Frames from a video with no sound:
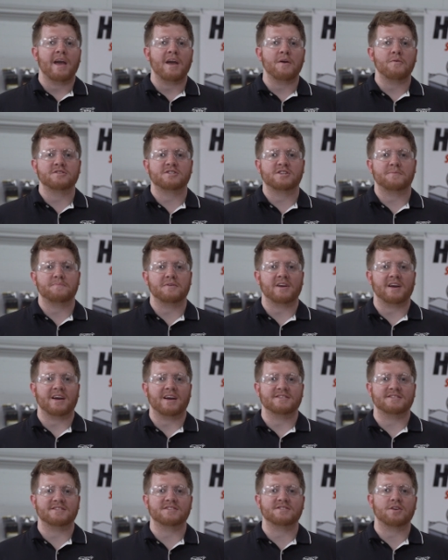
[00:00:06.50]
Hey, what's up you
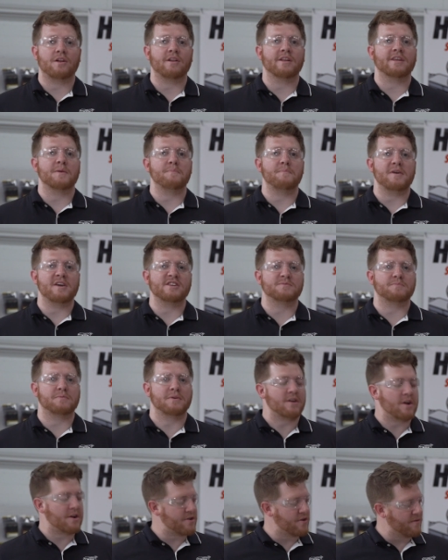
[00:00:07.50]
guys? Installing a base
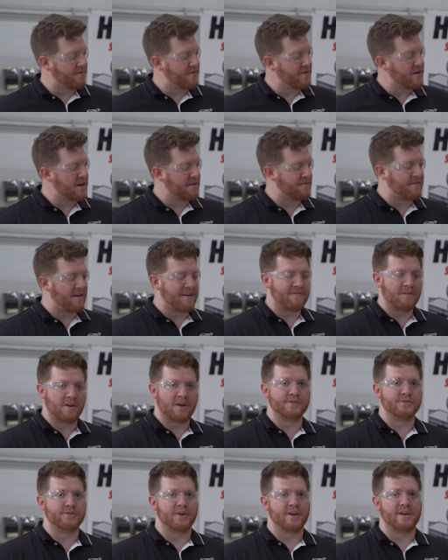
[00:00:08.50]
plate on your Fiat
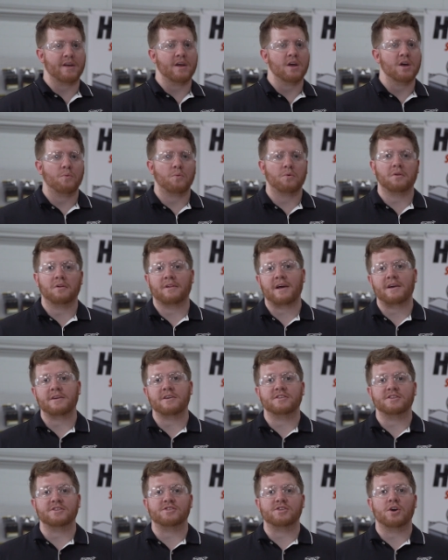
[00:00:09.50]
500 will allow
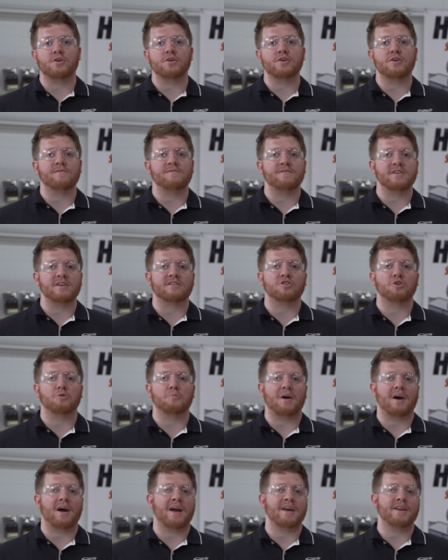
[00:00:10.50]
you to tow your vehicle
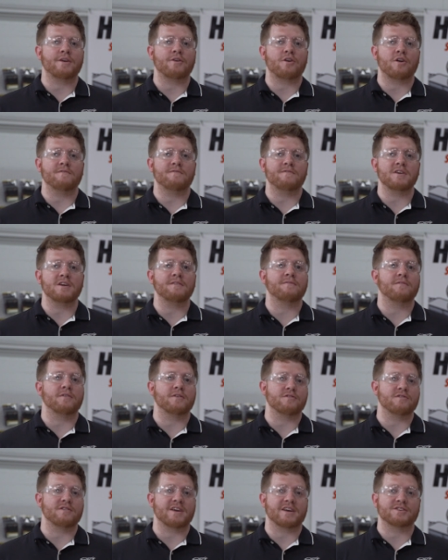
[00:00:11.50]
behind an RV for
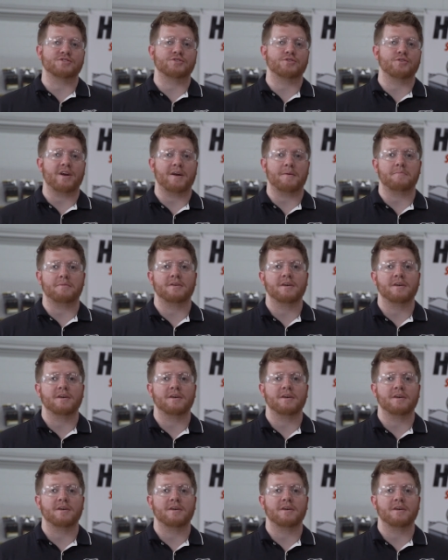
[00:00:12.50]
your next trip.